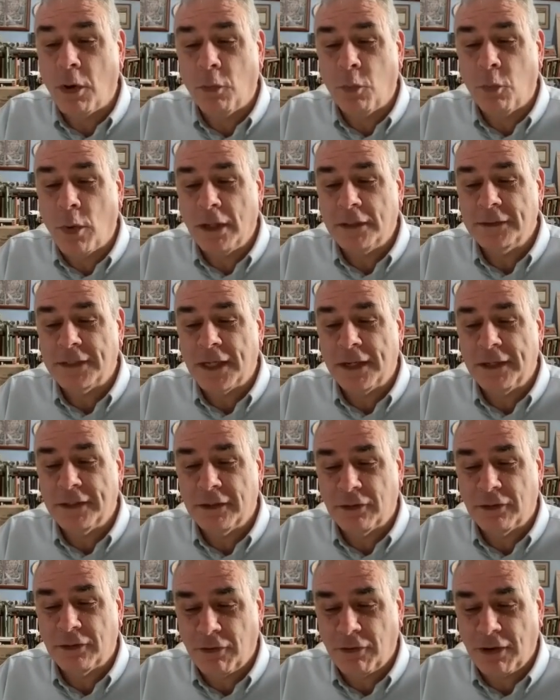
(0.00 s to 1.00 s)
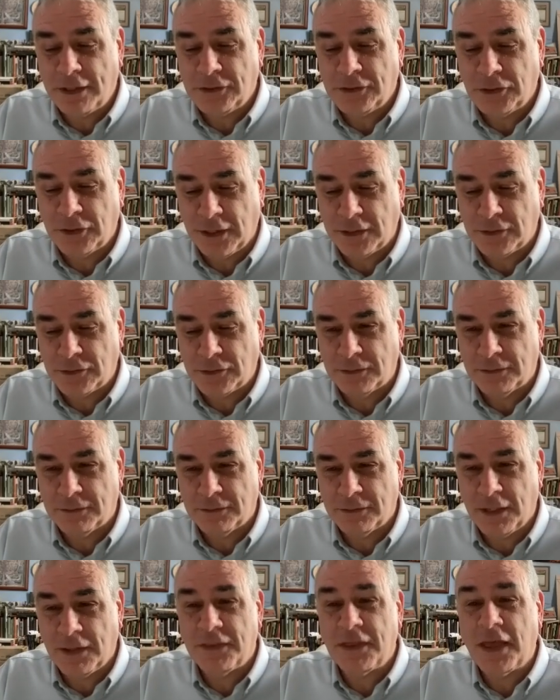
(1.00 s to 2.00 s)
Well done and
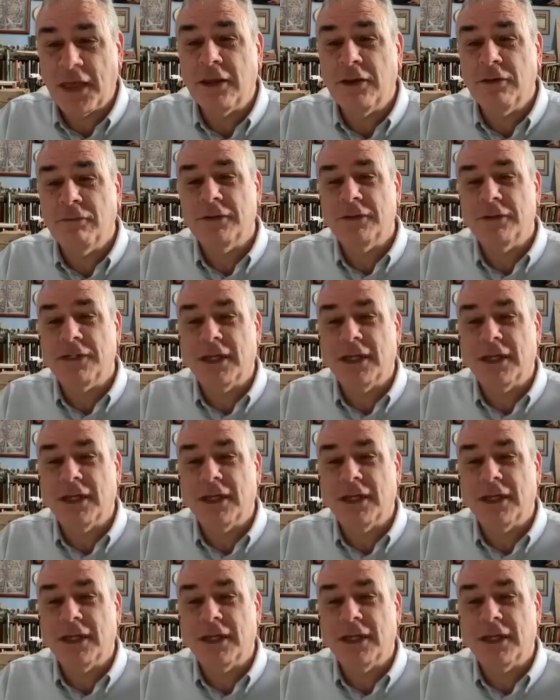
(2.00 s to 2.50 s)
congratulations. And thank you for